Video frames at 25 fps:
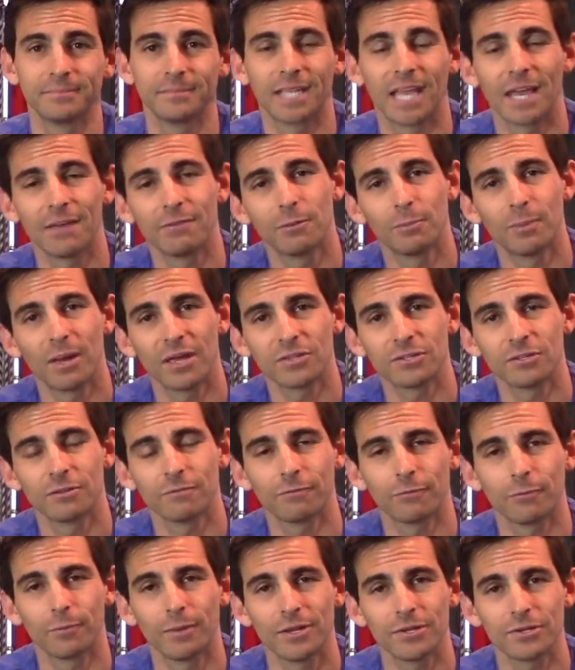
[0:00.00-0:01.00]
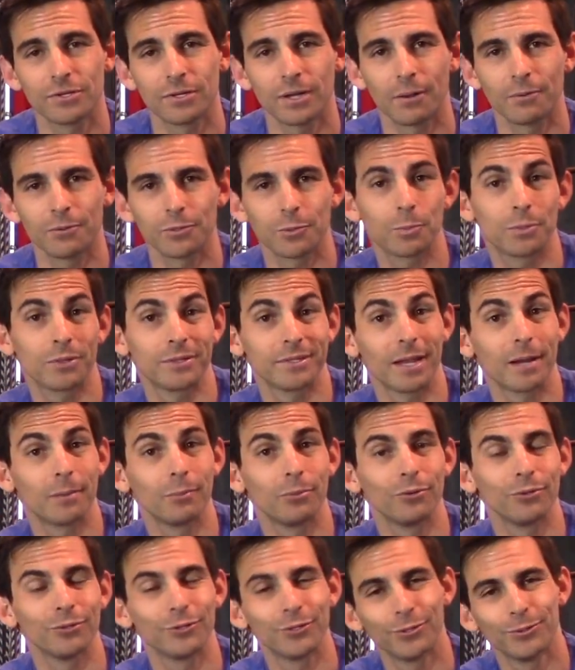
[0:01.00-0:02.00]
gave the best information I was
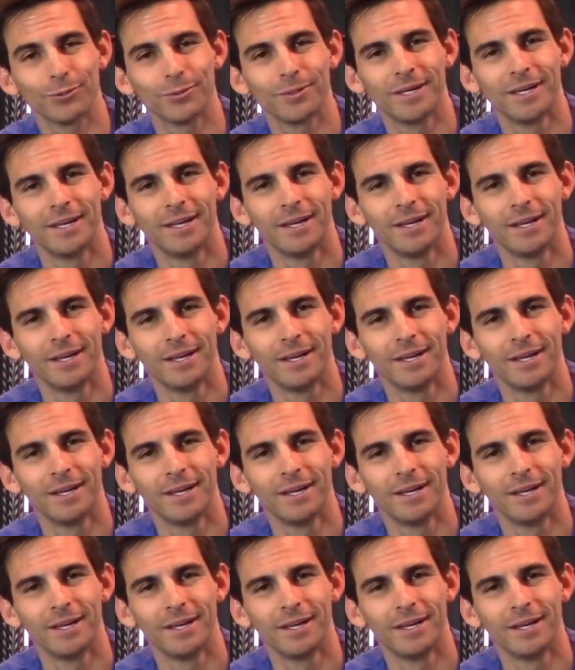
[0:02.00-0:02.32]
presentable to.